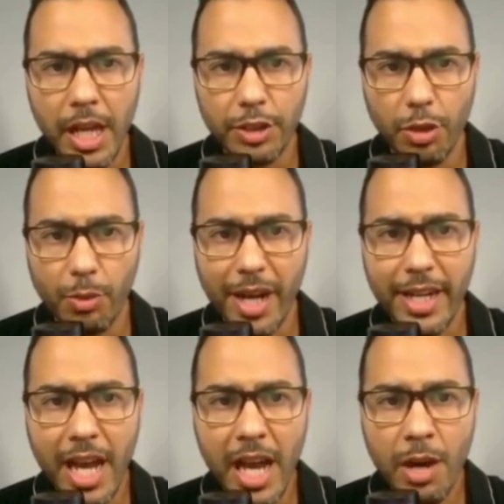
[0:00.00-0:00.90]
So right
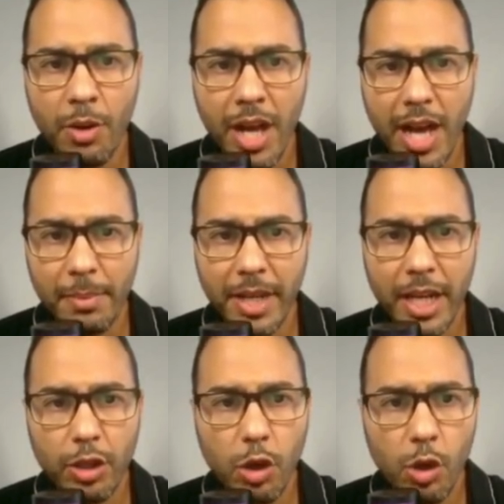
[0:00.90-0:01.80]
now I'm
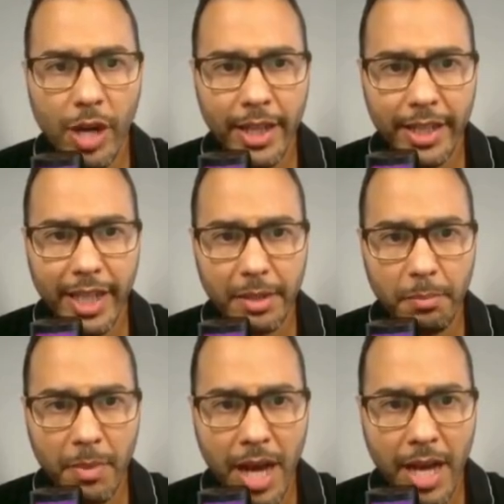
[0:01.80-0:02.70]
gonna go and get
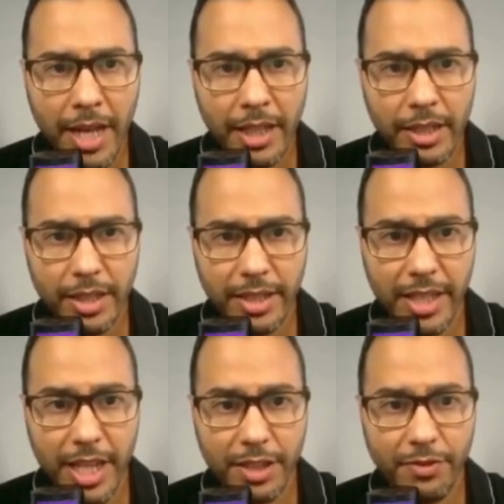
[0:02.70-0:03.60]
my
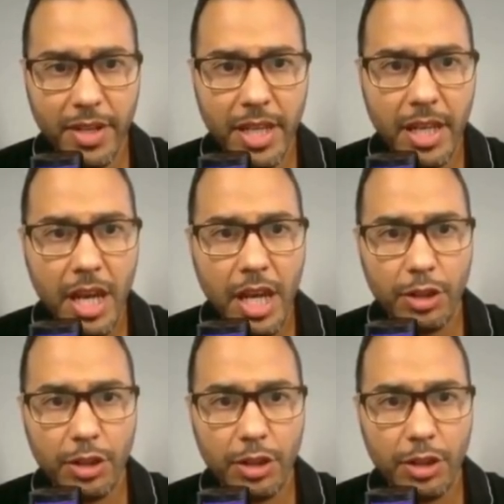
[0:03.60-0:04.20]
CSV.